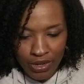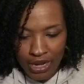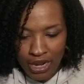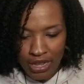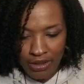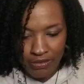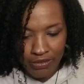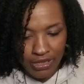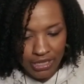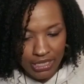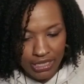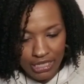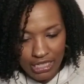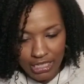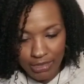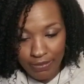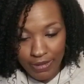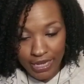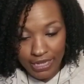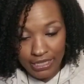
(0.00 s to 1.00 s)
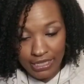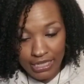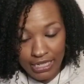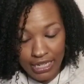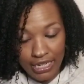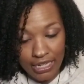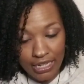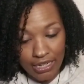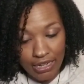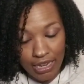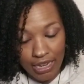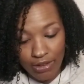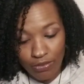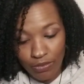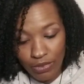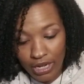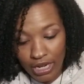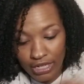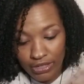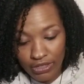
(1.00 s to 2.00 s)
what I was expecting.
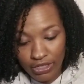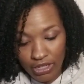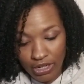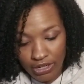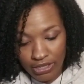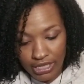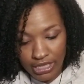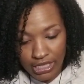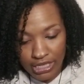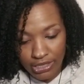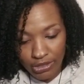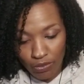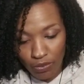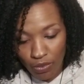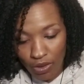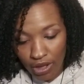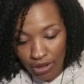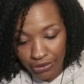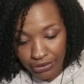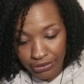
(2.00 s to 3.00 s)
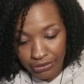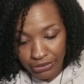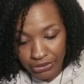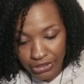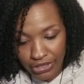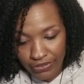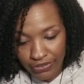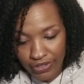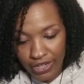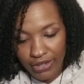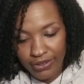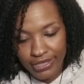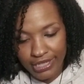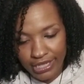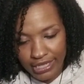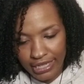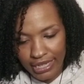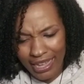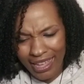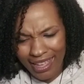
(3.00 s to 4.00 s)
And when I started seeing the walkthroughs of it, I was
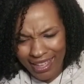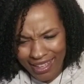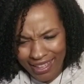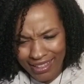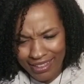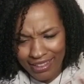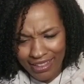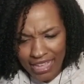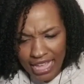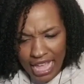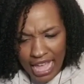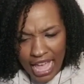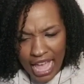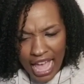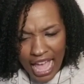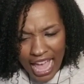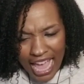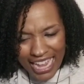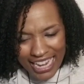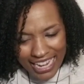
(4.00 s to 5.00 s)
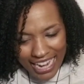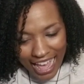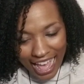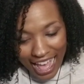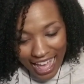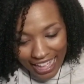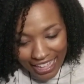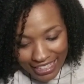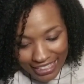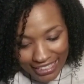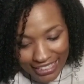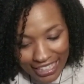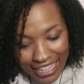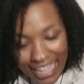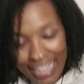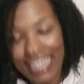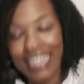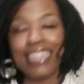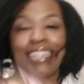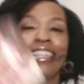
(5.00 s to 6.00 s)
like, yeah. And I
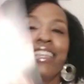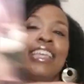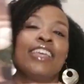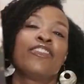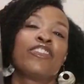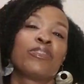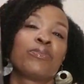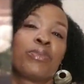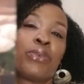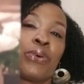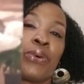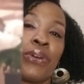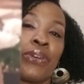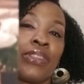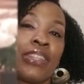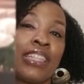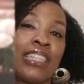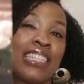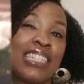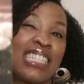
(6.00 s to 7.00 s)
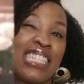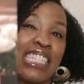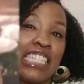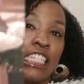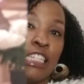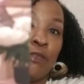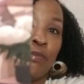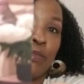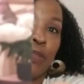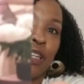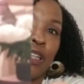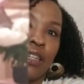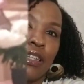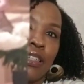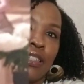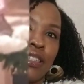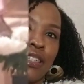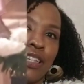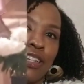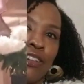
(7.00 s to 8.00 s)
like it even more than the steampunk
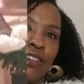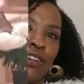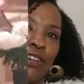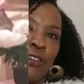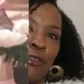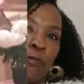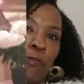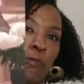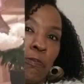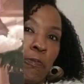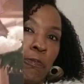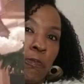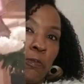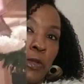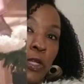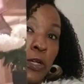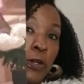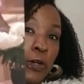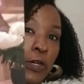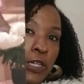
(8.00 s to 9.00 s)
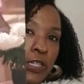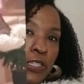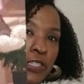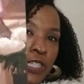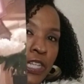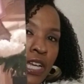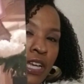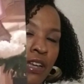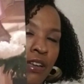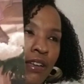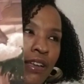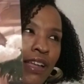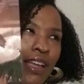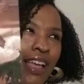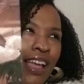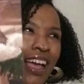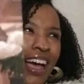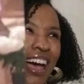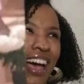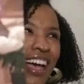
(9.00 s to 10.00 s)
tarot, dare I say.
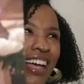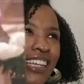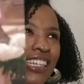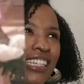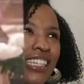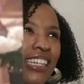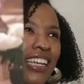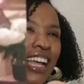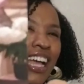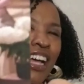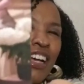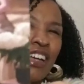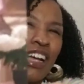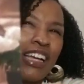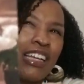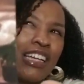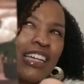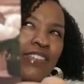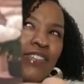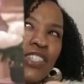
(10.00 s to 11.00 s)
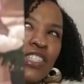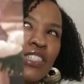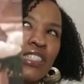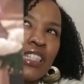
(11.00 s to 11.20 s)
I have a